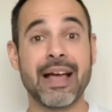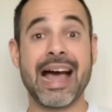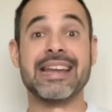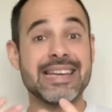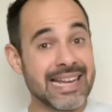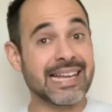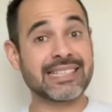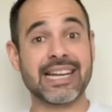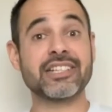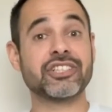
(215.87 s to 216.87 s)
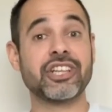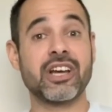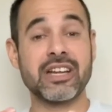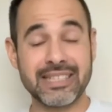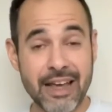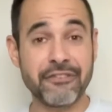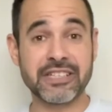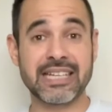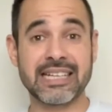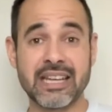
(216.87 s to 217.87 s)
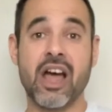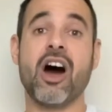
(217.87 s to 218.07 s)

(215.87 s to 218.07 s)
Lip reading: and knee extensor deficits